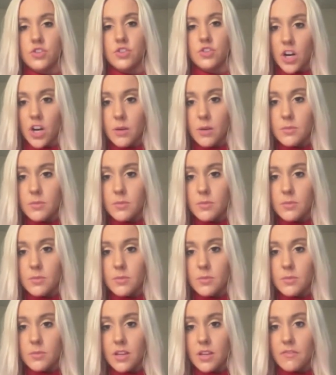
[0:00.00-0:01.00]
But in
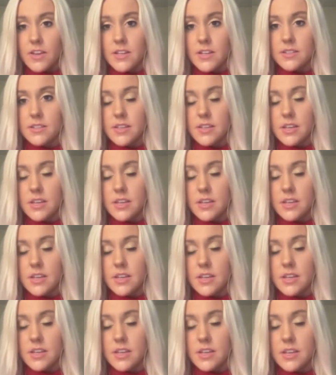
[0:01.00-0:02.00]
terms of his
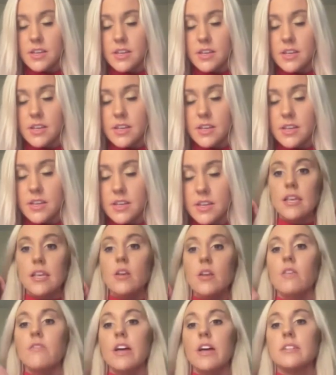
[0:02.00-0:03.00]
ceiling,
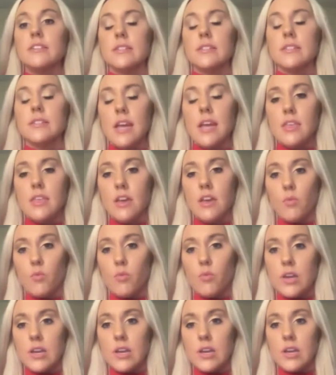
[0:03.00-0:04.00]
I say all that to say
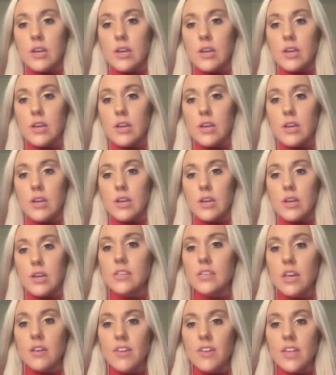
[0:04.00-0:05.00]
that we
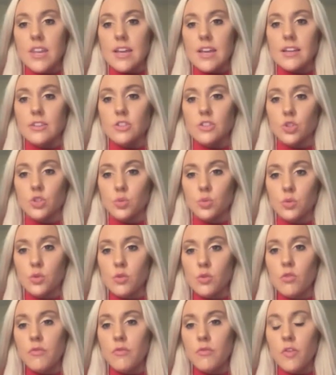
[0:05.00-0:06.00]
were not
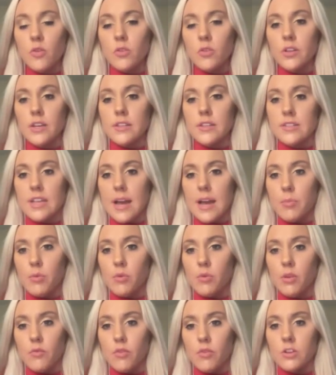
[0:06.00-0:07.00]
given a true
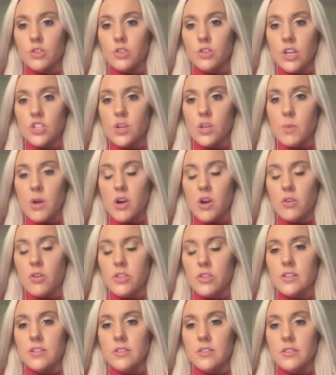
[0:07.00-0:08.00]
full example of where JJ
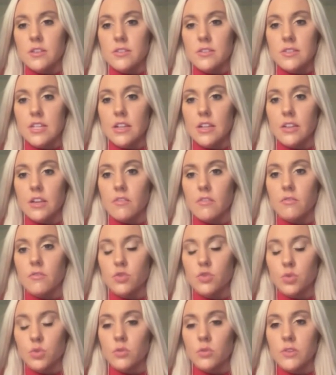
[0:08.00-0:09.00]
McCarthy's ceiling
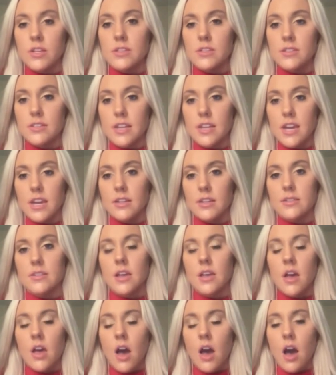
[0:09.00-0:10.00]
truly
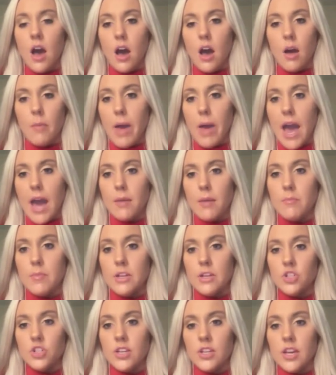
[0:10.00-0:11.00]
stands at
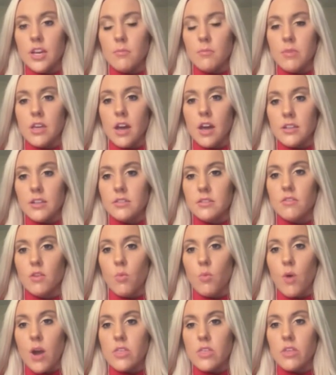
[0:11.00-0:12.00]
Michigan because
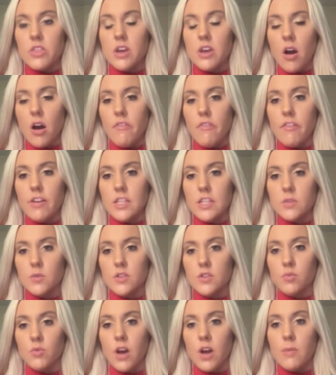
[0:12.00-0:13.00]
of the way that the
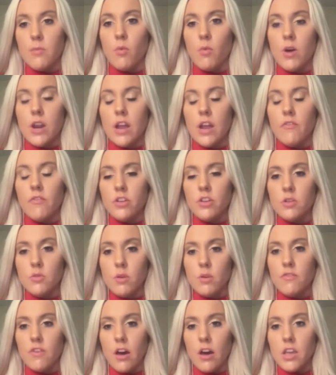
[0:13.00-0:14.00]
offense was run. But whenever
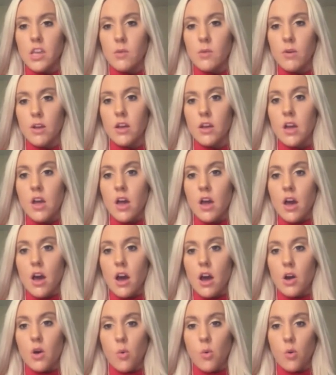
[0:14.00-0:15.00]
you evaluate
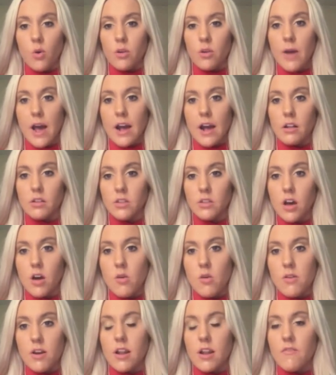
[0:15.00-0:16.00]
a quarterback
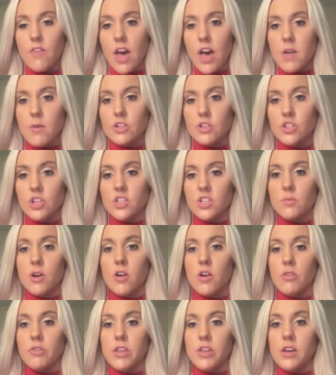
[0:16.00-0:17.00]
alone and evaluate
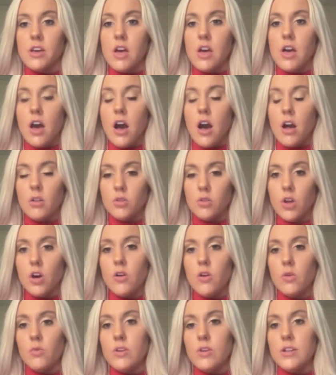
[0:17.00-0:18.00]
JJ McCarthy
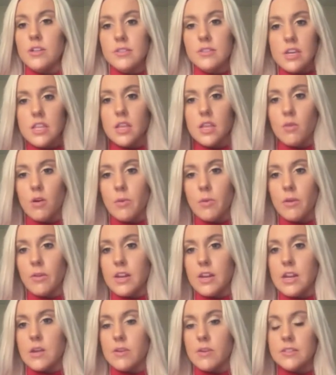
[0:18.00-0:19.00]
alone, we see the
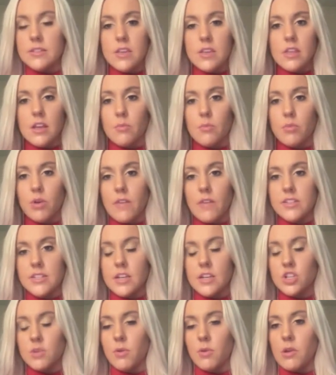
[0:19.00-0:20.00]
mobility, we see the
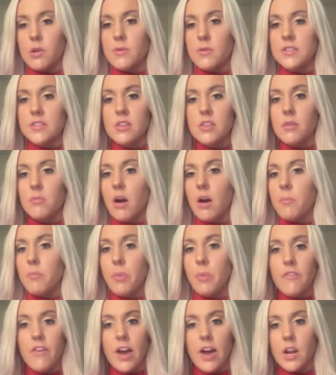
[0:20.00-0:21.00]
improvisation ability, we see the
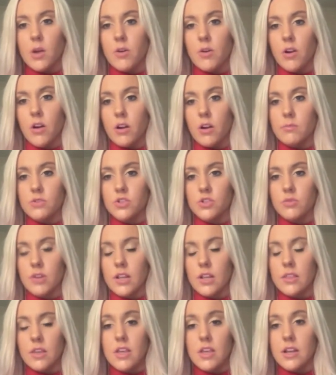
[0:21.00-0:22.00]
above adequate arm
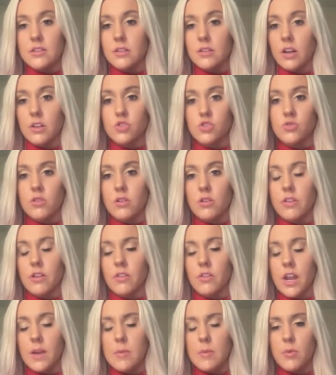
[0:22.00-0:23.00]
strength. I think it's a lot stronger than a
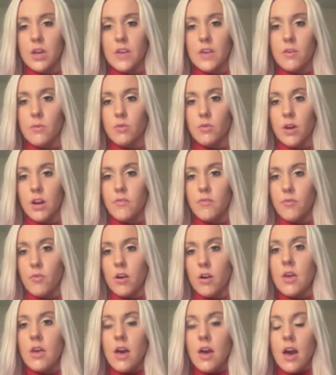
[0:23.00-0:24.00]
lot of people give him credit for.
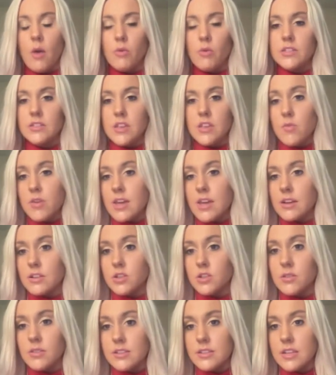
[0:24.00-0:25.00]
We see what he can
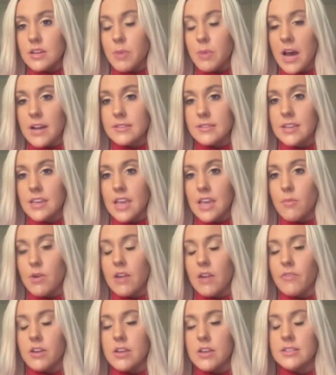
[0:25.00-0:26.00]
do in the deep passing game
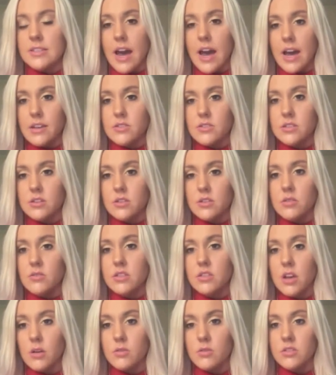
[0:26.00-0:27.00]
whenever he's asked to do
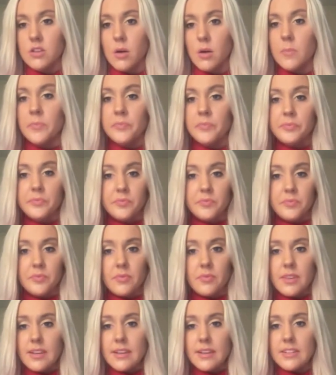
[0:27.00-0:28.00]
so. So
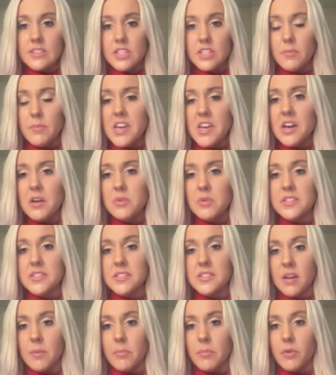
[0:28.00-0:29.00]
to me, it was
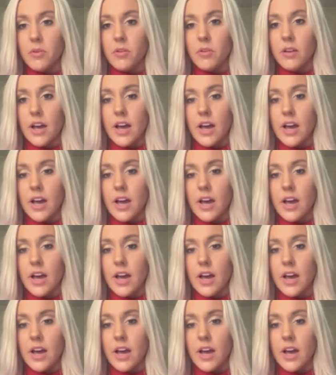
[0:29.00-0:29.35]
simple.